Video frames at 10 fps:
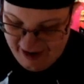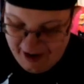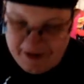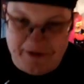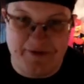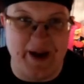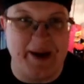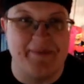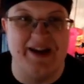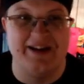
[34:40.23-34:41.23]

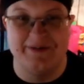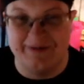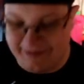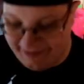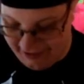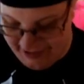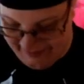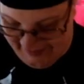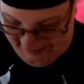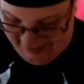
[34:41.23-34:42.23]
Figment was
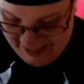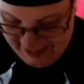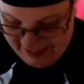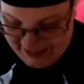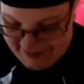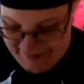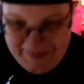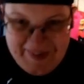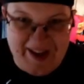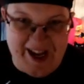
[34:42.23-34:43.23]
released.
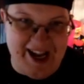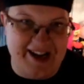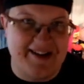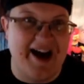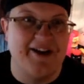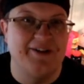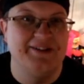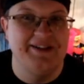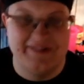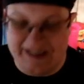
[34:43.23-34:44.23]
And not
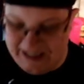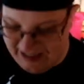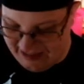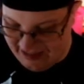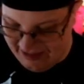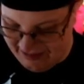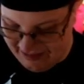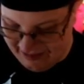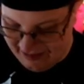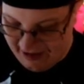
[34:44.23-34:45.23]
only was it
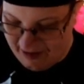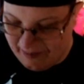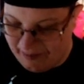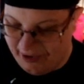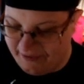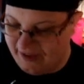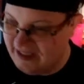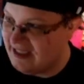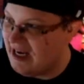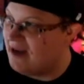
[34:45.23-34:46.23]

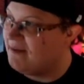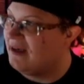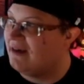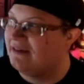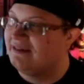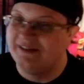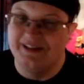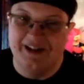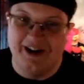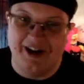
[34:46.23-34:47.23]
perfect timing
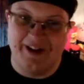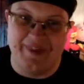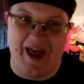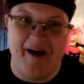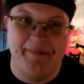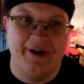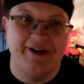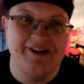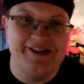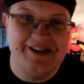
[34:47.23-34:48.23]
on that
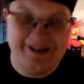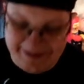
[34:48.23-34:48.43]
part,